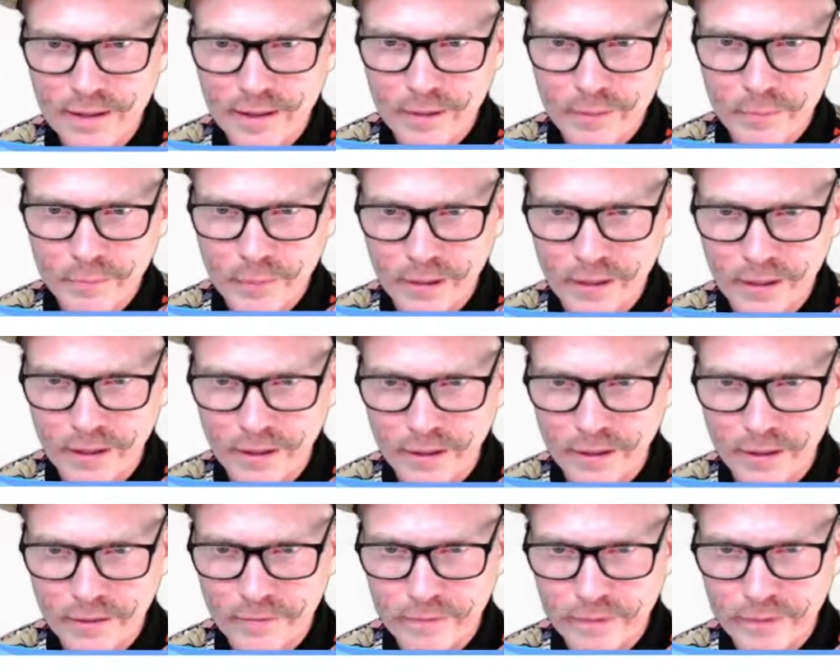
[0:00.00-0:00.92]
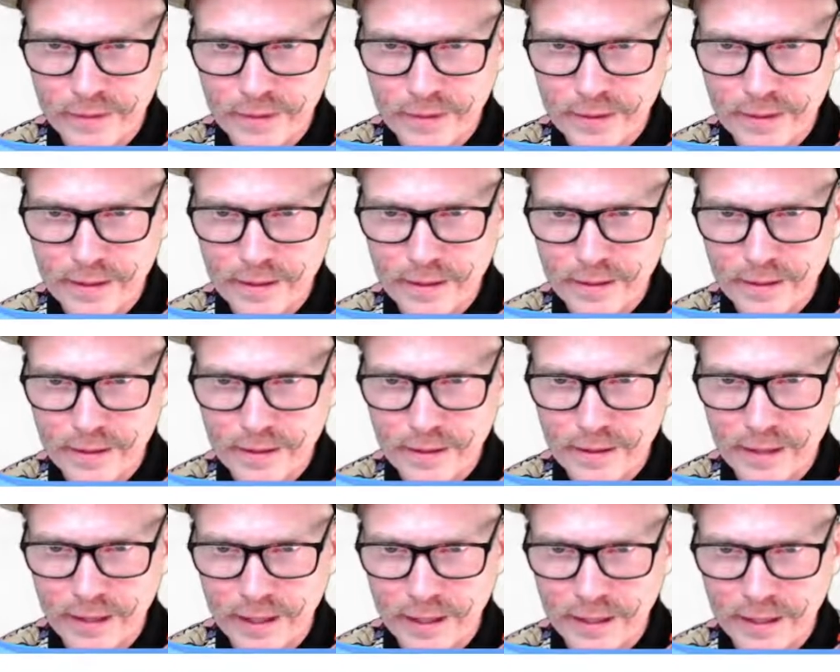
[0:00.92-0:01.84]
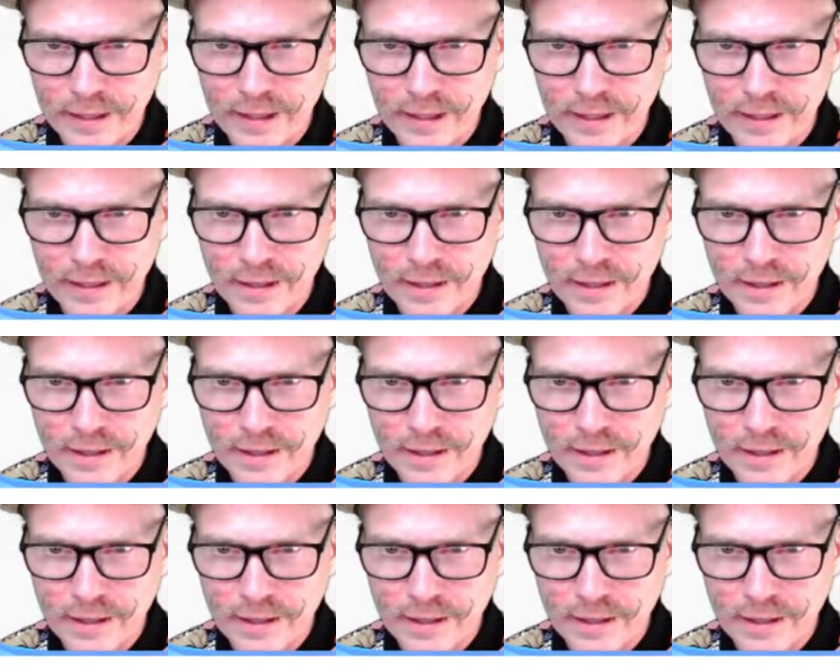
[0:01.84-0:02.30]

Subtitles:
But look, I'm going to